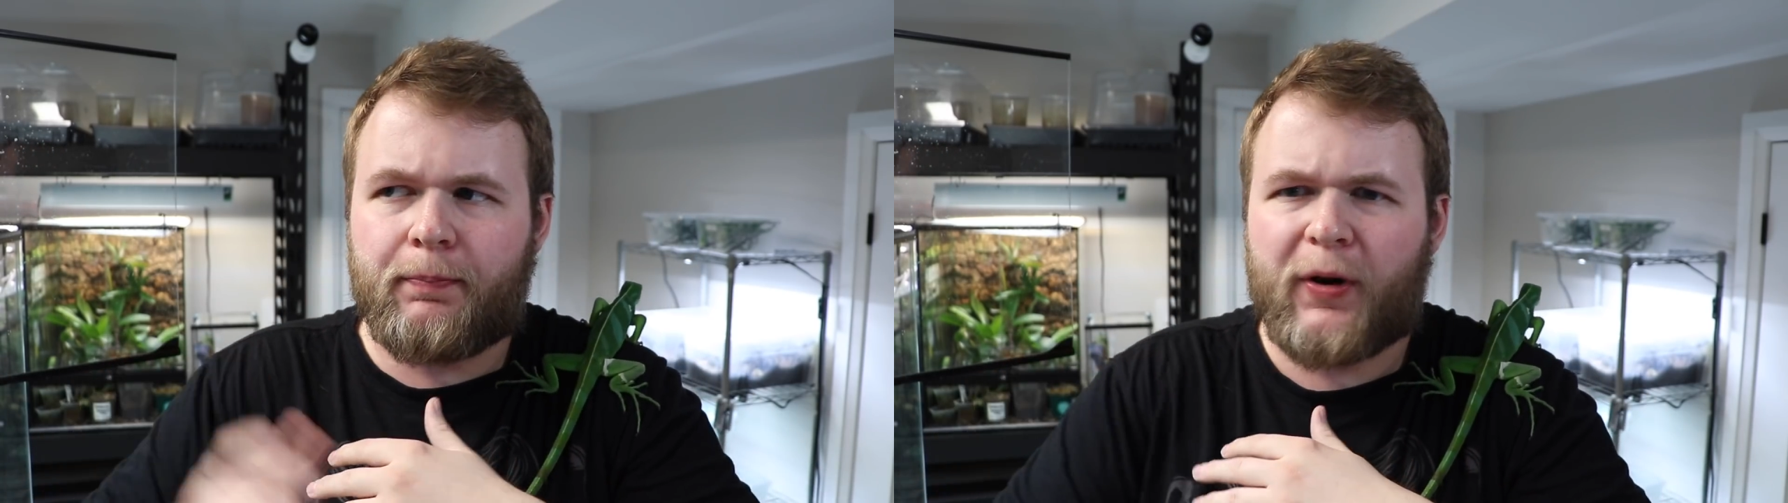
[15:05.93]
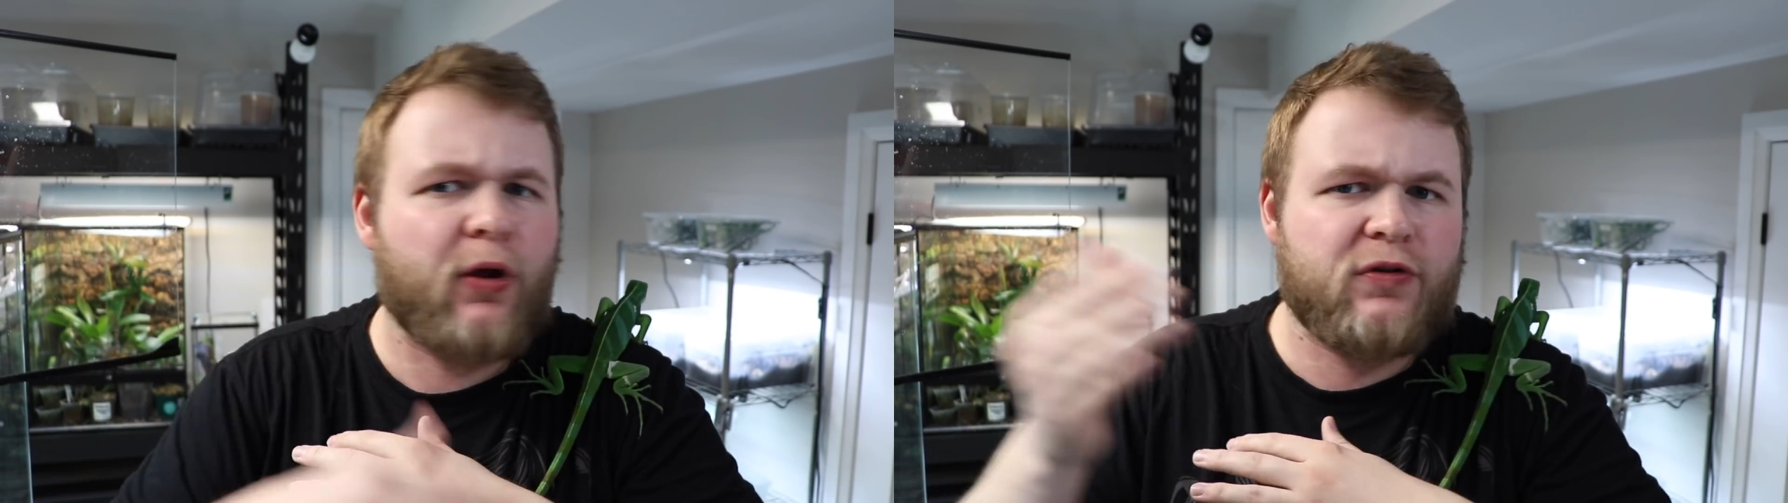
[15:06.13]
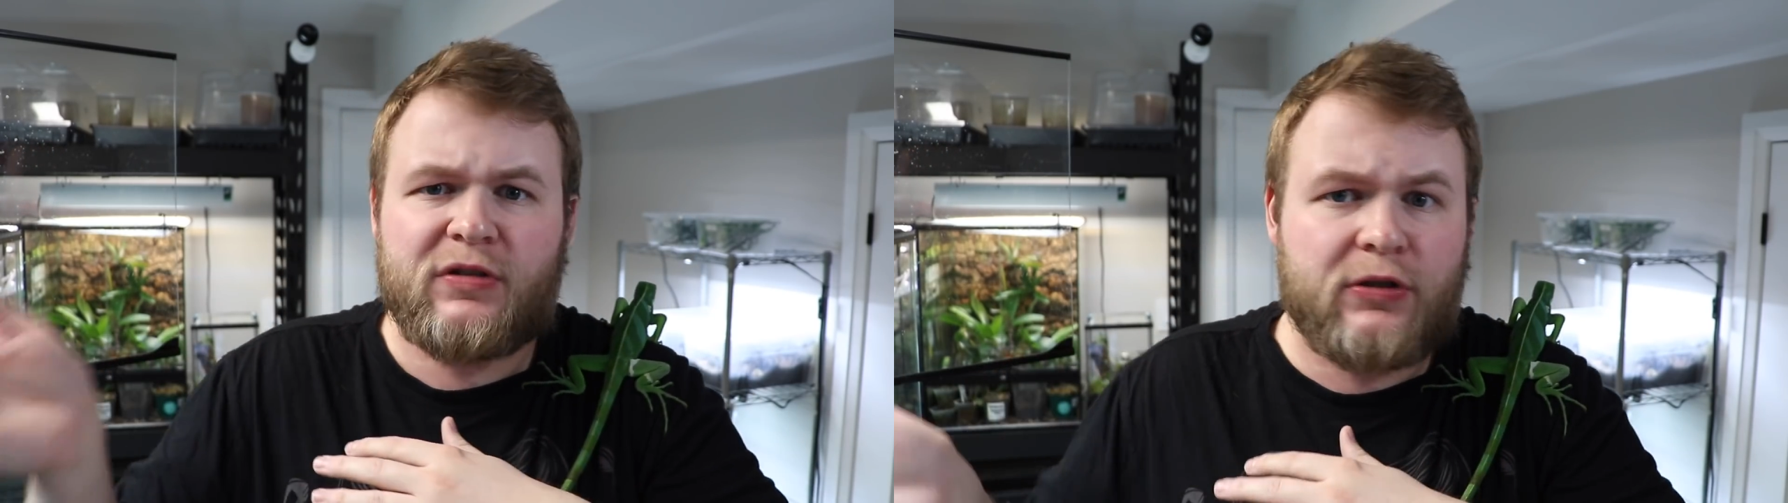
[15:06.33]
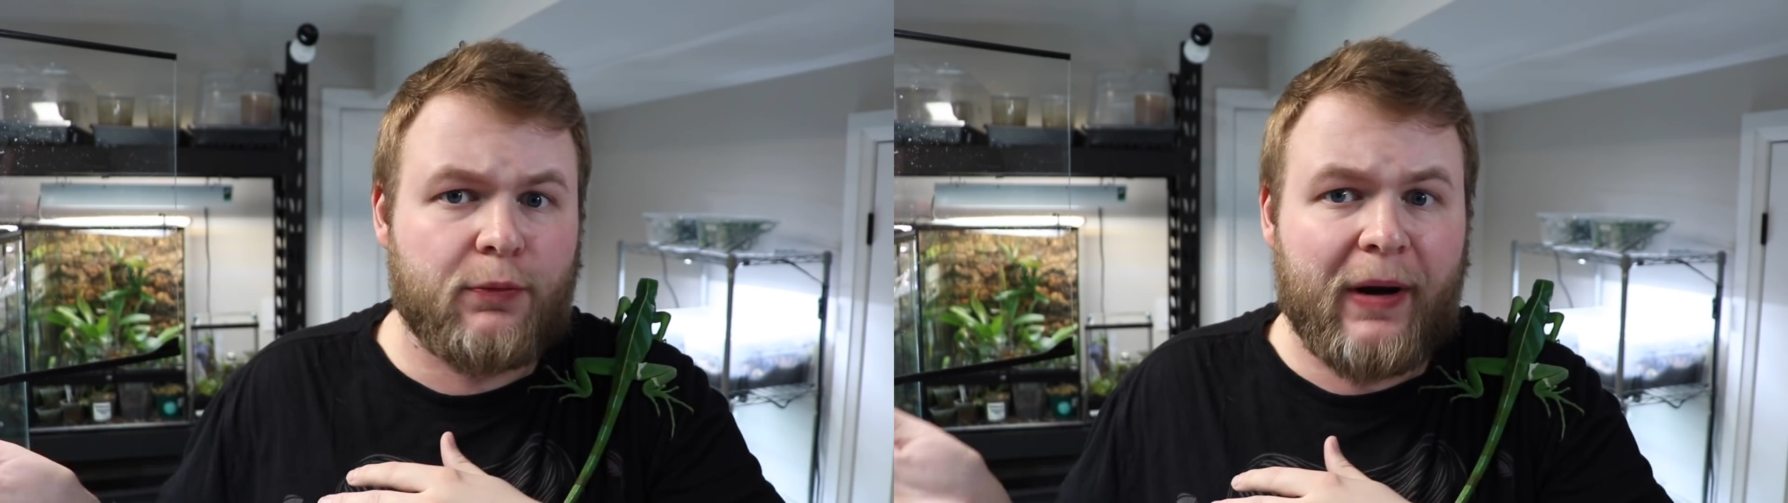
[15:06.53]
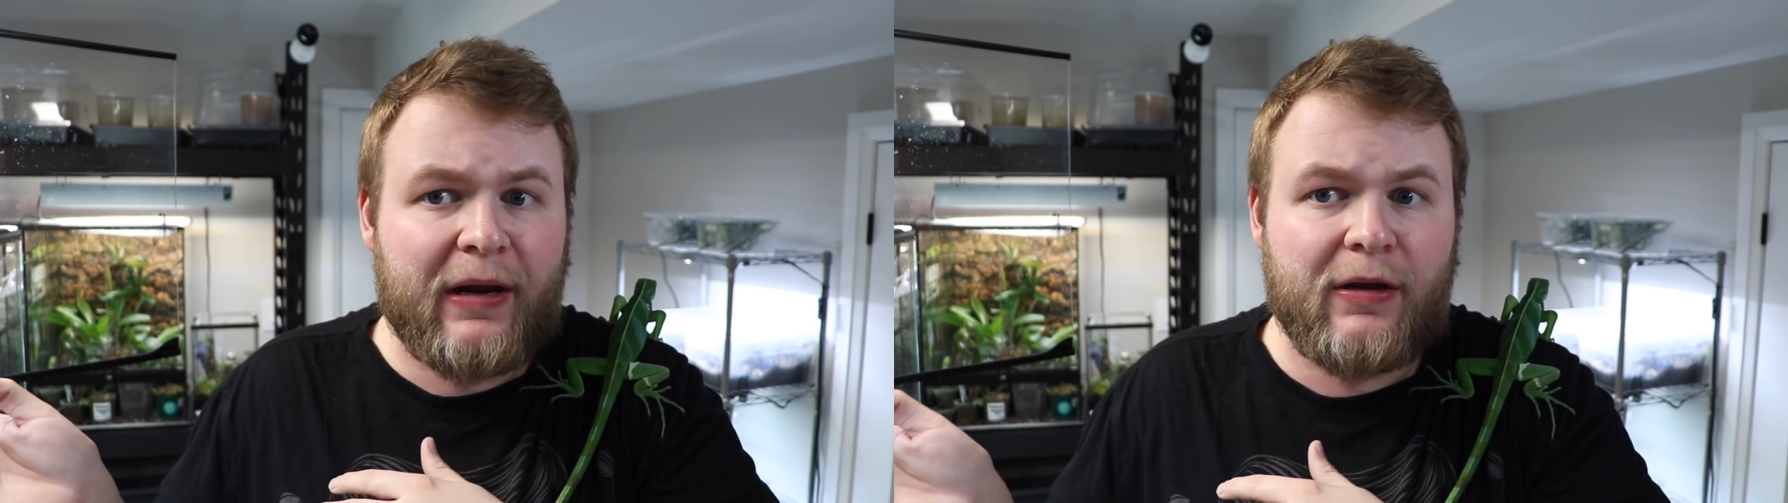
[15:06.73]
but I'll just
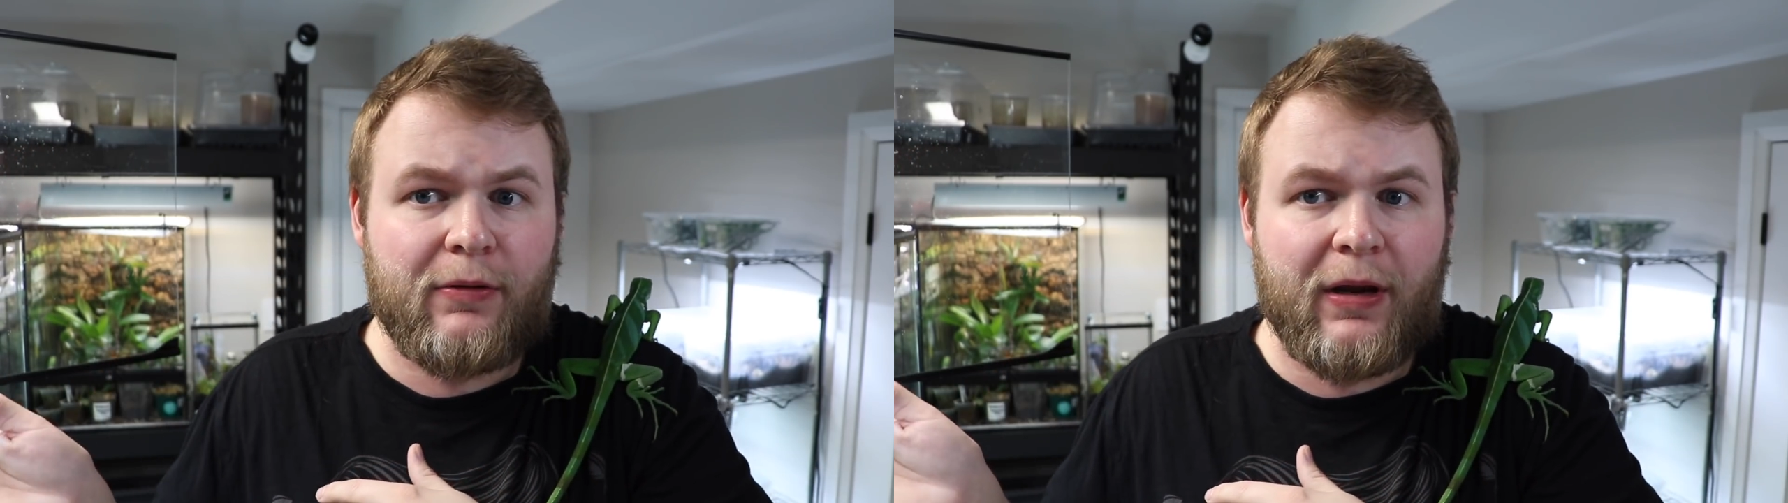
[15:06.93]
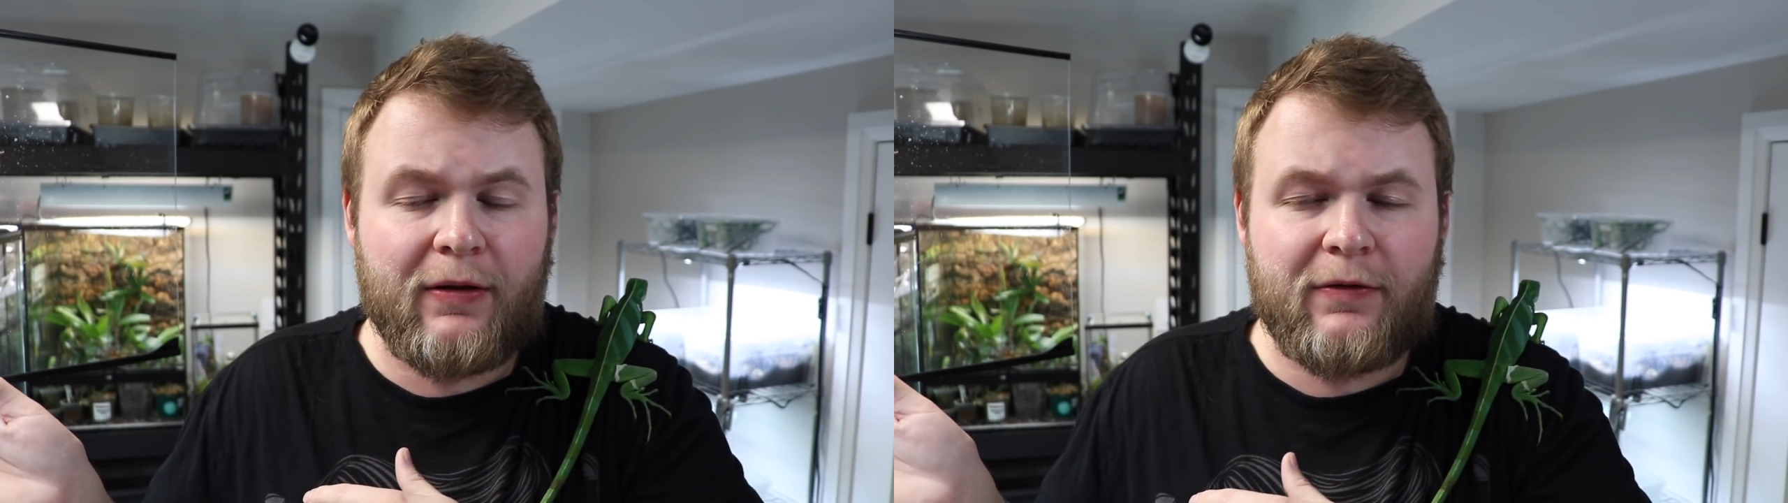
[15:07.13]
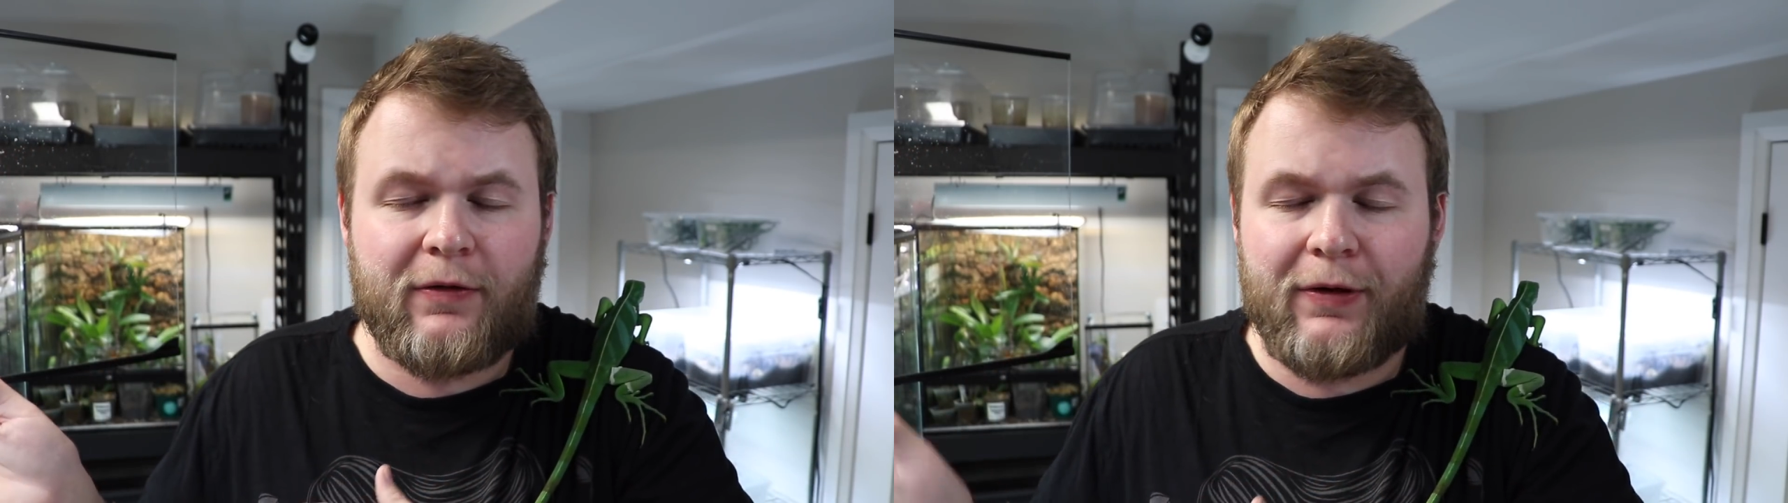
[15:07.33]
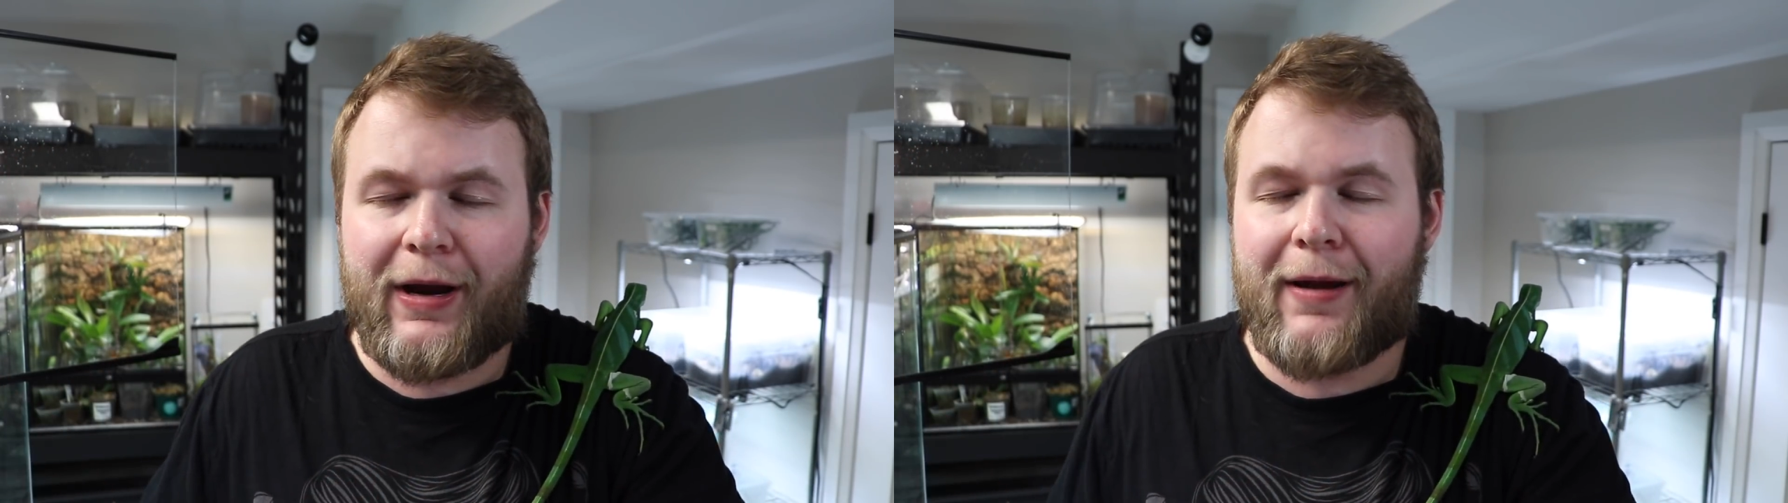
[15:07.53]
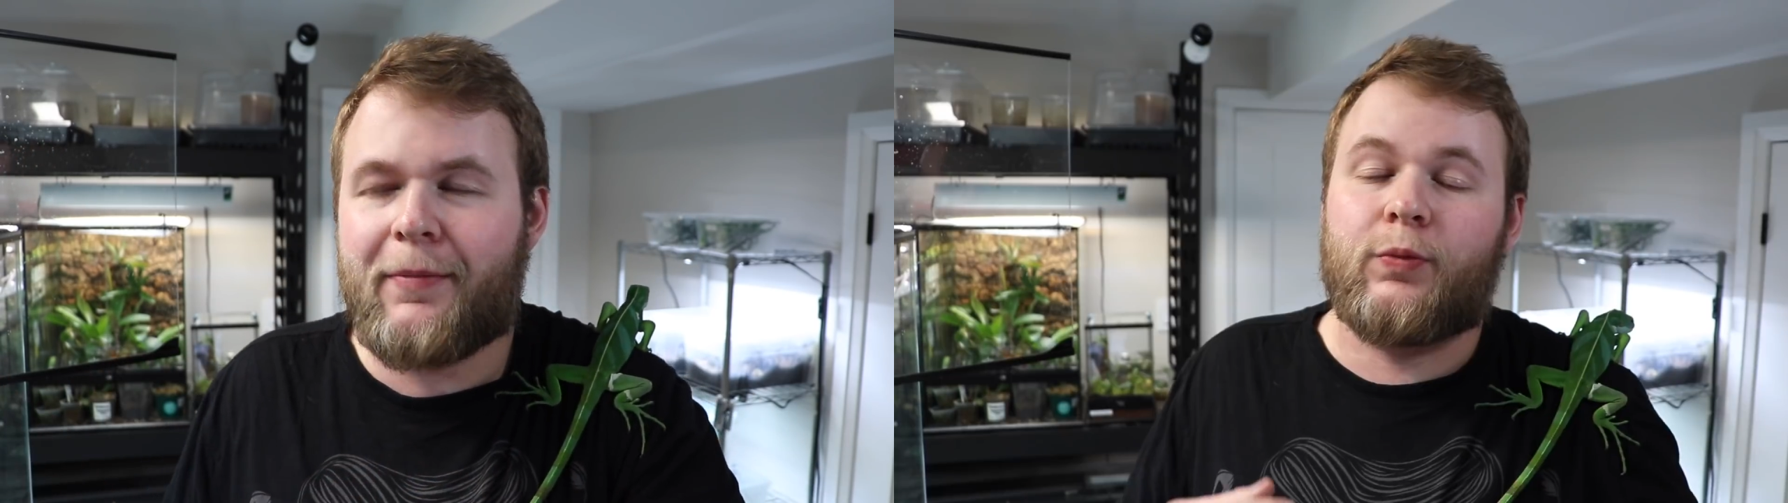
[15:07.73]
direct you to
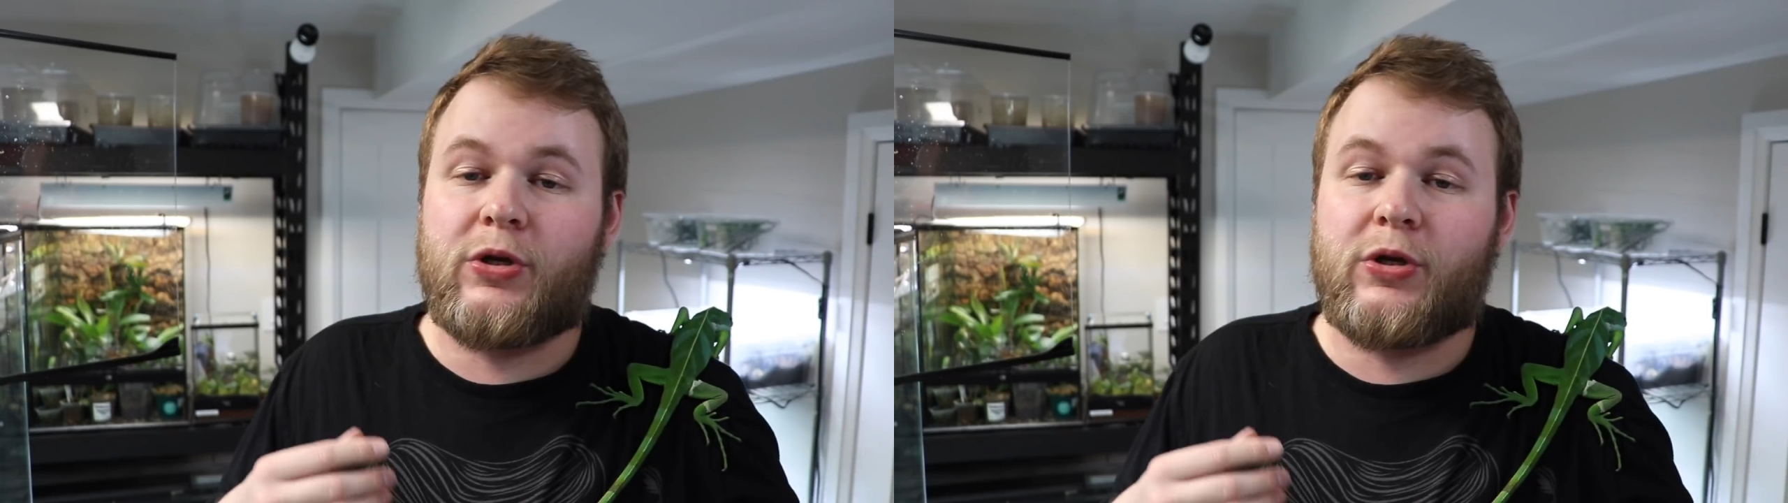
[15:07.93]
Instagram.